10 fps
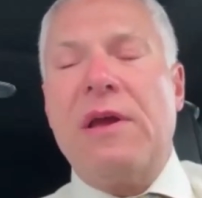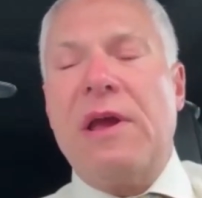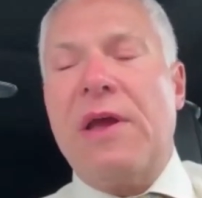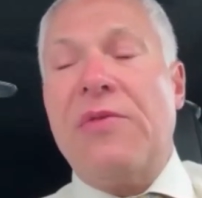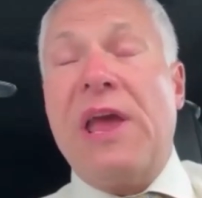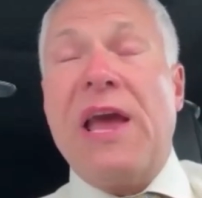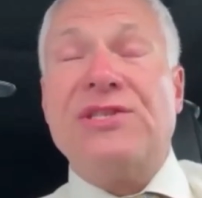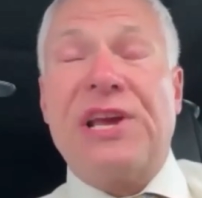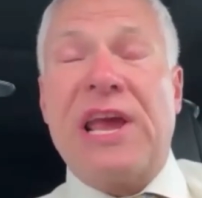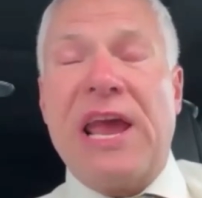and the
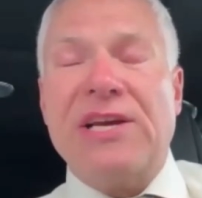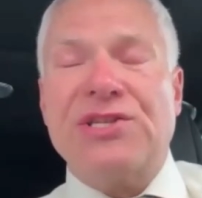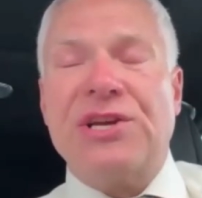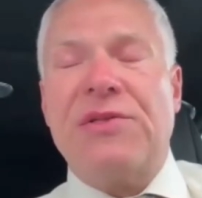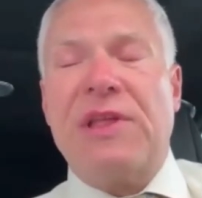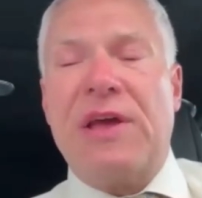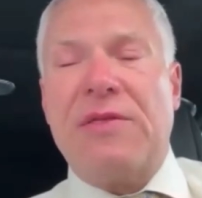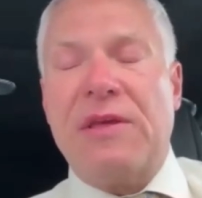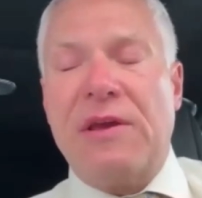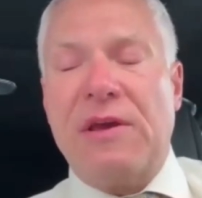education
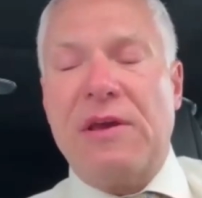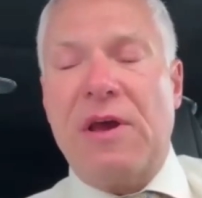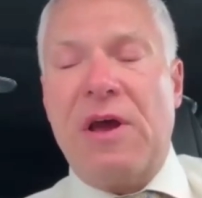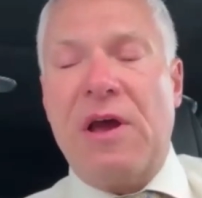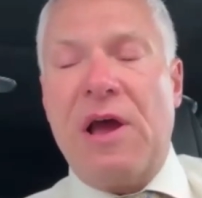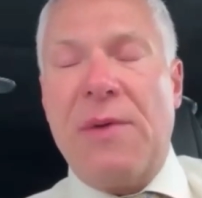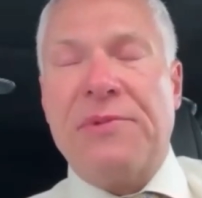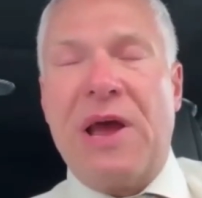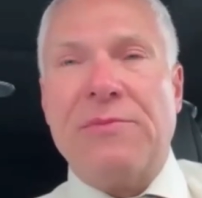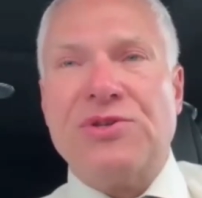that the
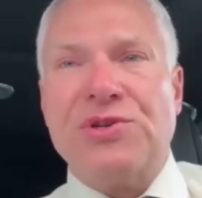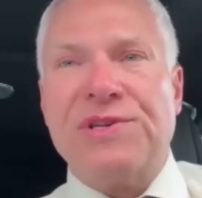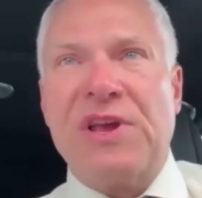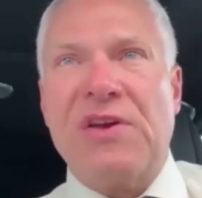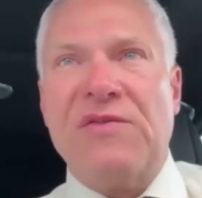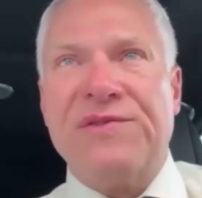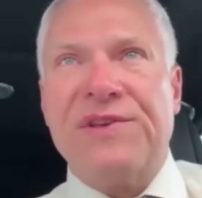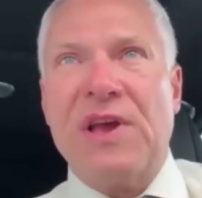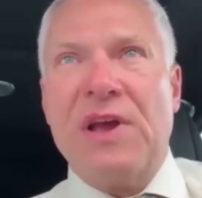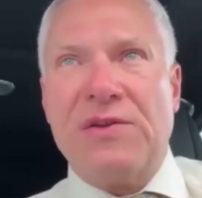optometrist
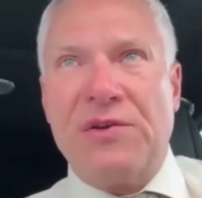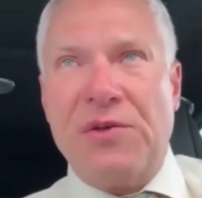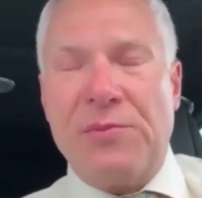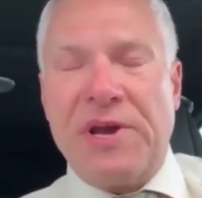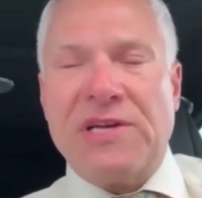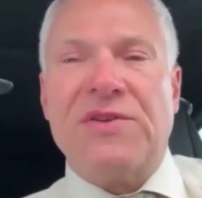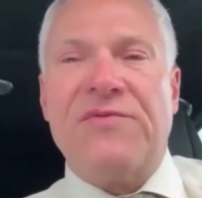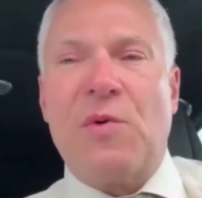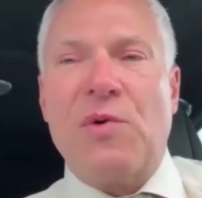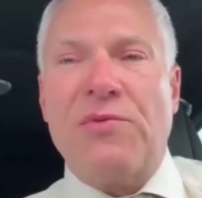gives to the
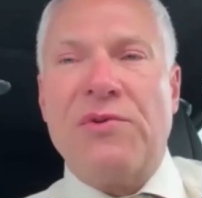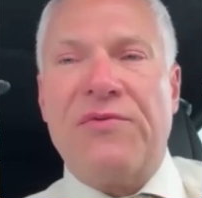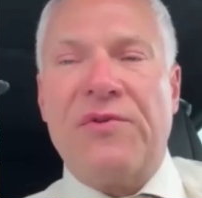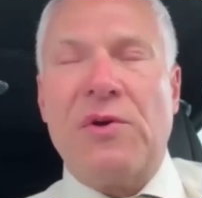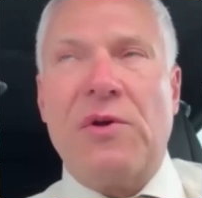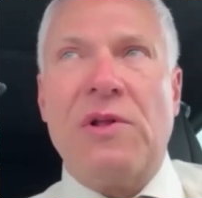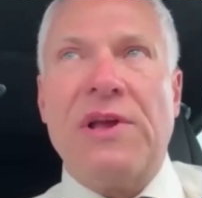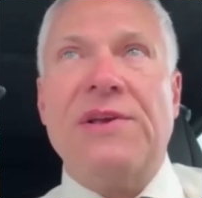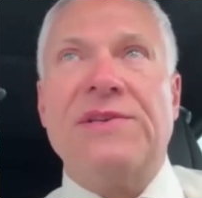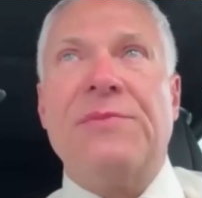patient for the
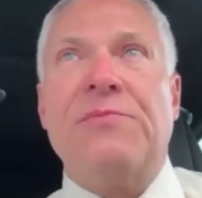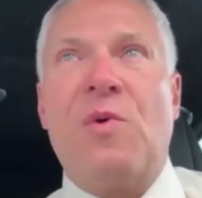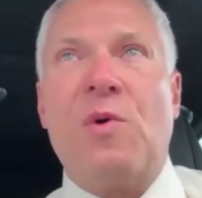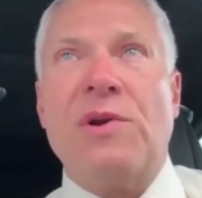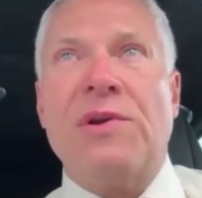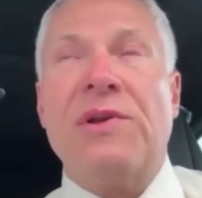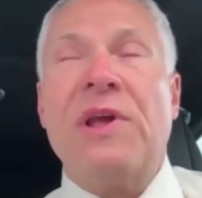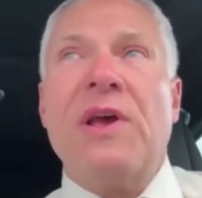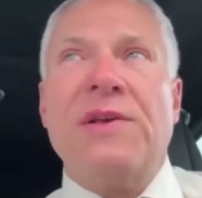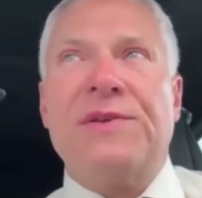referral is
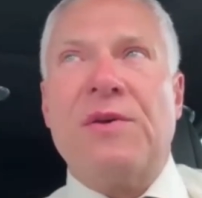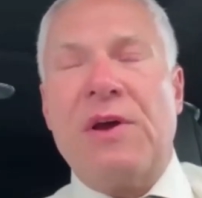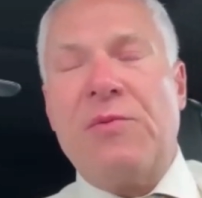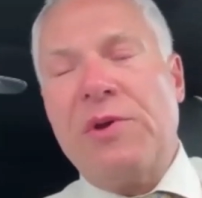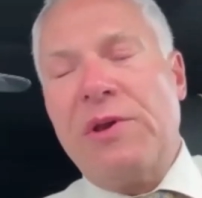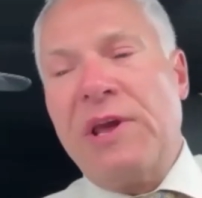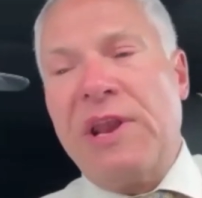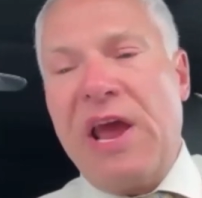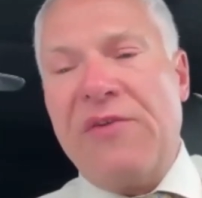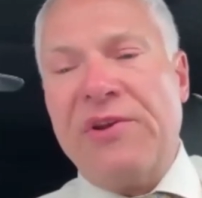important, so that we
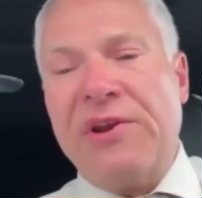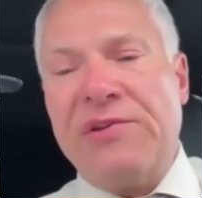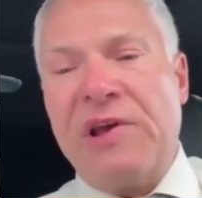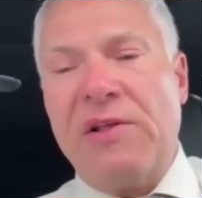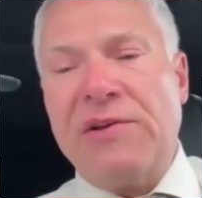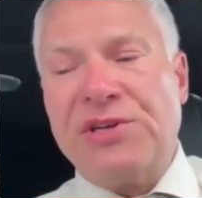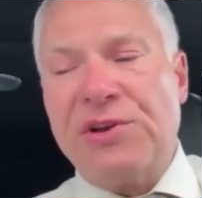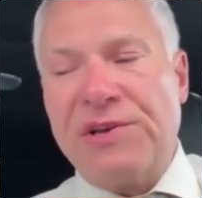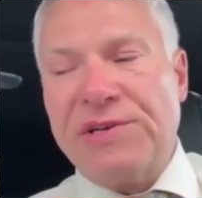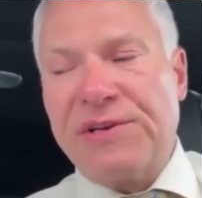can have an
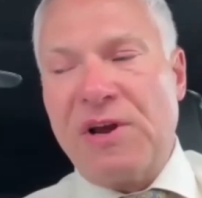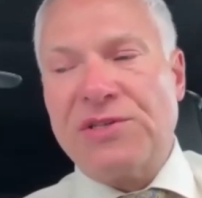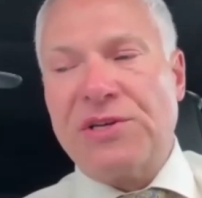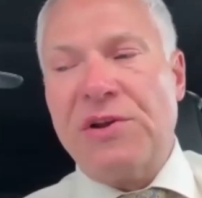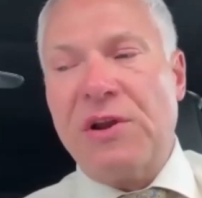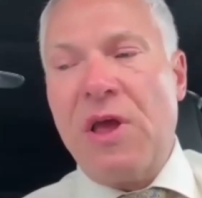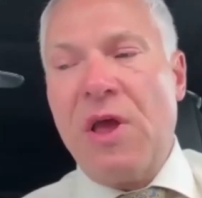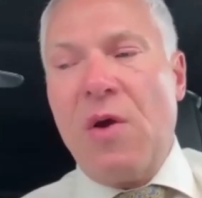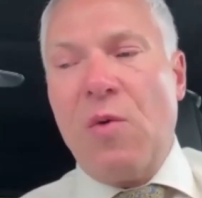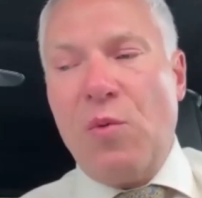intelligent discussion
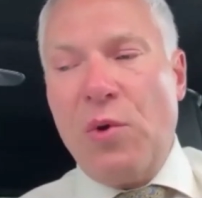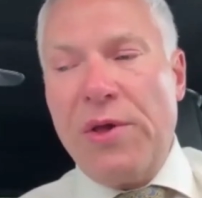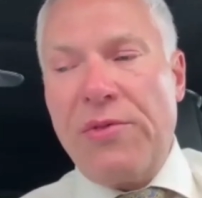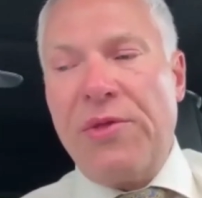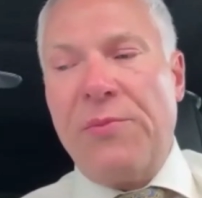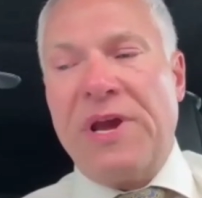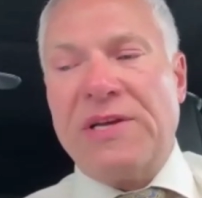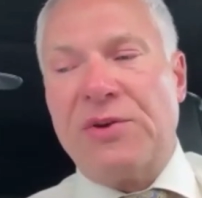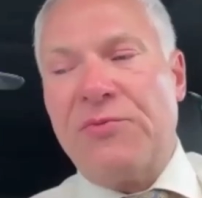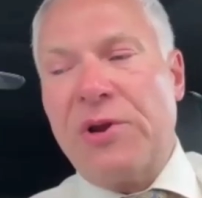with the
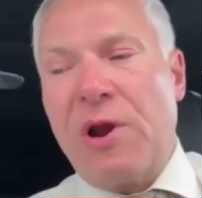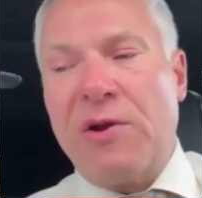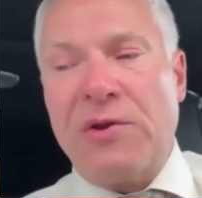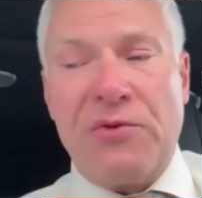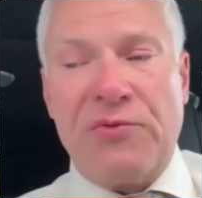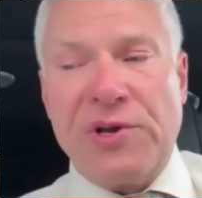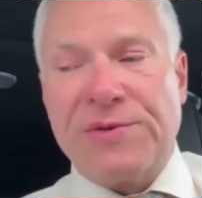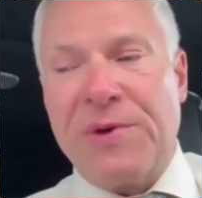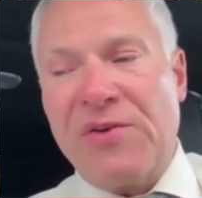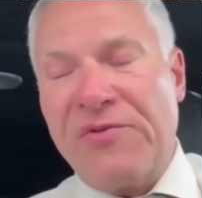patient regarding the
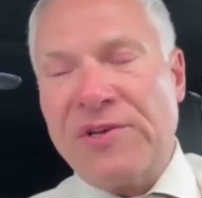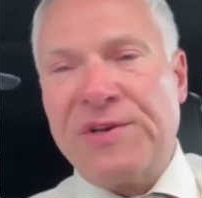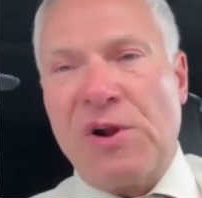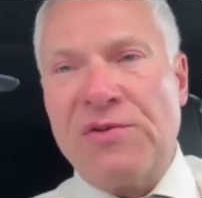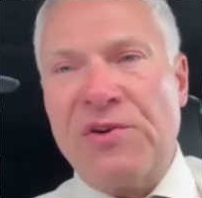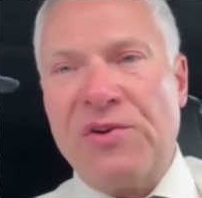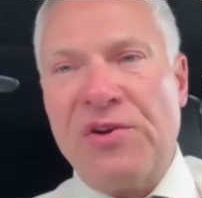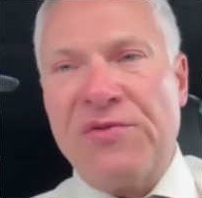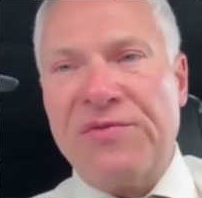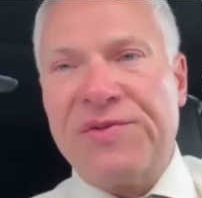risk, benefits, and
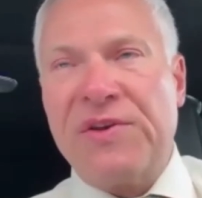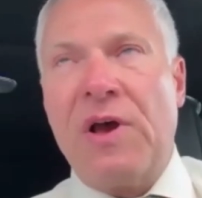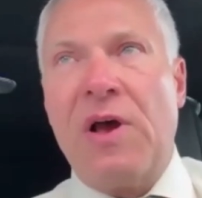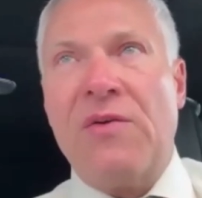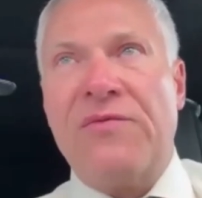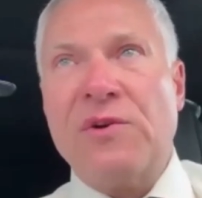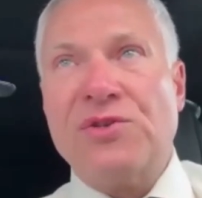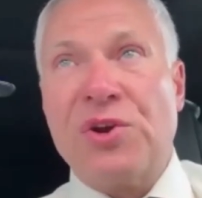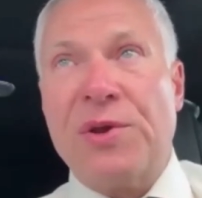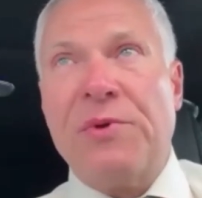alternatives for
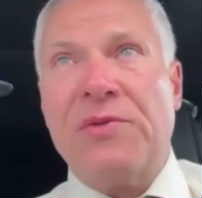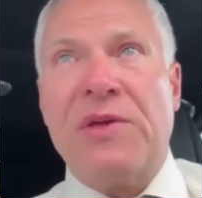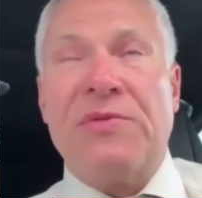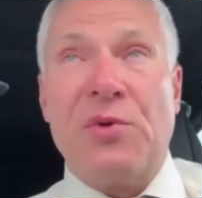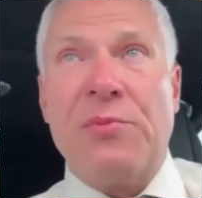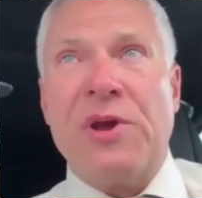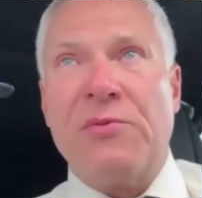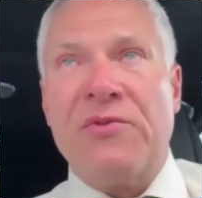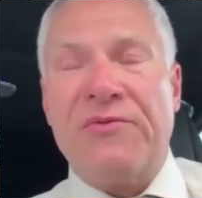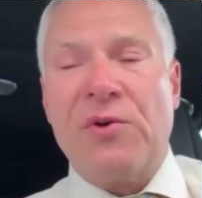treatment that they're being
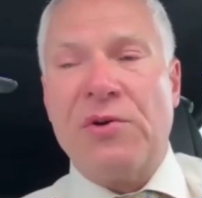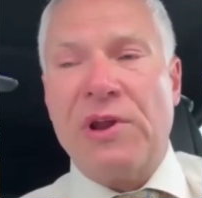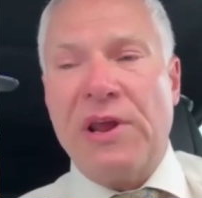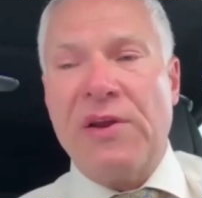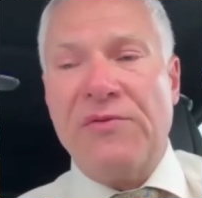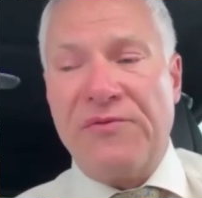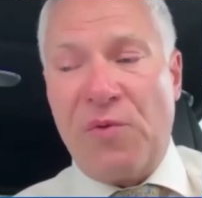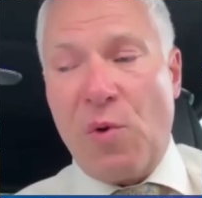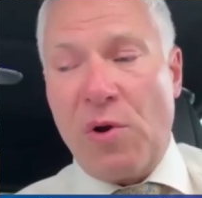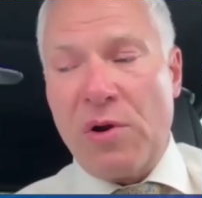referred in
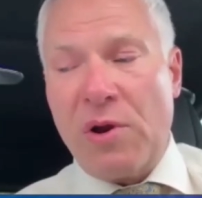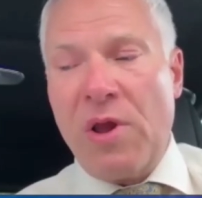for.